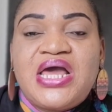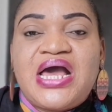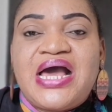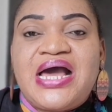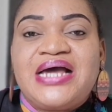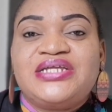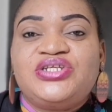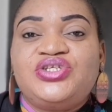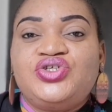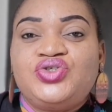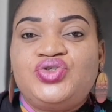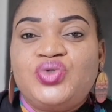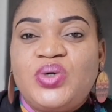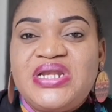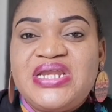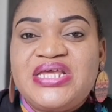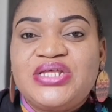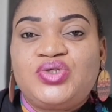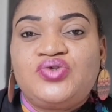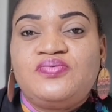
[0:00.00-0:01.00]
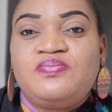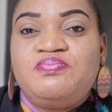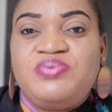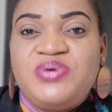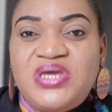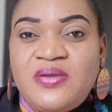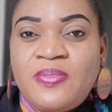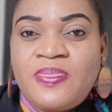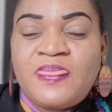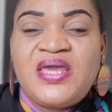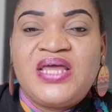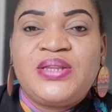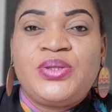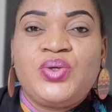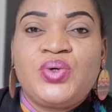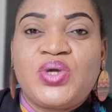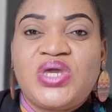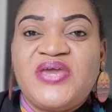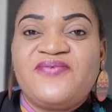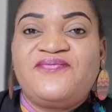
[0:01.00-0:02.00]
And you don't need to be in
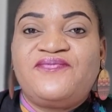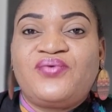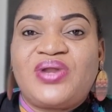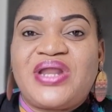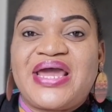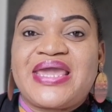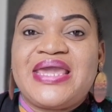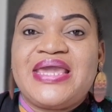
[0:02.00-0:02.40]
the UK for like